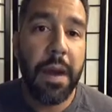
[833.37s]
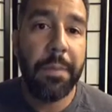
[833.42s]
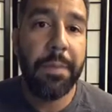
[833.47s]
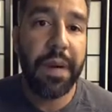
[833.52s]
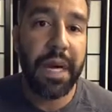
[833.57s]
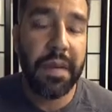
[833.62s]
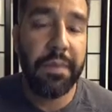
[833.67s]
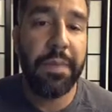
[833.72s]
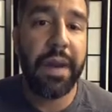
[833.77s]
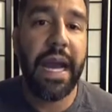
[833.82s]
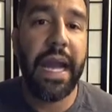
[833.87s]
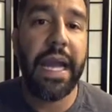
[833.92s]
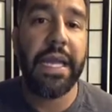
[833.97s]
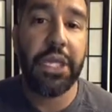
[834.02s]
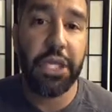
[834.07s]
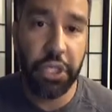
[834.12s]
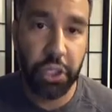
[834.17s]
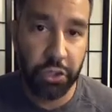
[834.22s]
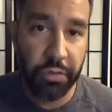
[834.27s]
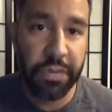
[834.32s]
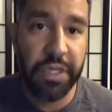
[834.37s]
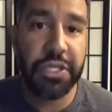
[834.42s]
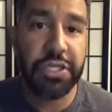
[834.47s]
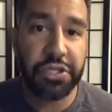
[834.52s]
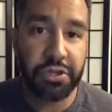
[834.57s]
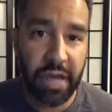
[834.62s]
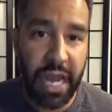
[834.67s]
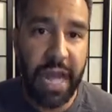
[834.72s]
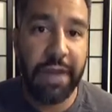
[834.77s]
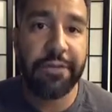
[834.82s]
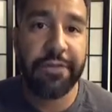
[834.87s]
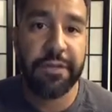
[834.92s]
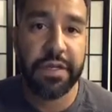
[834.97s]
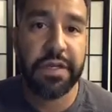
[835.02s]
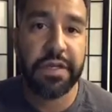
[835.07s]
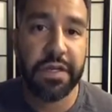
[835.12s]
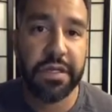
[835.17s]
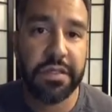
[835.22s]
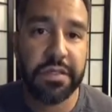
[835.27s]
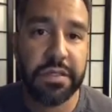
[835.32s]
but by human
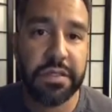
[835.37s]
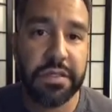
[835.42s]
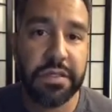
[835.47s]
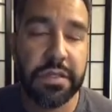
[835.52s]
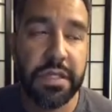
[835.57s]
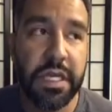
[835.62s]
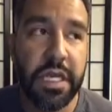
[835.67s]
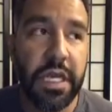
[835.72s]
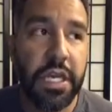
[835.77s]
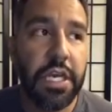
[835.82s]
traffickers.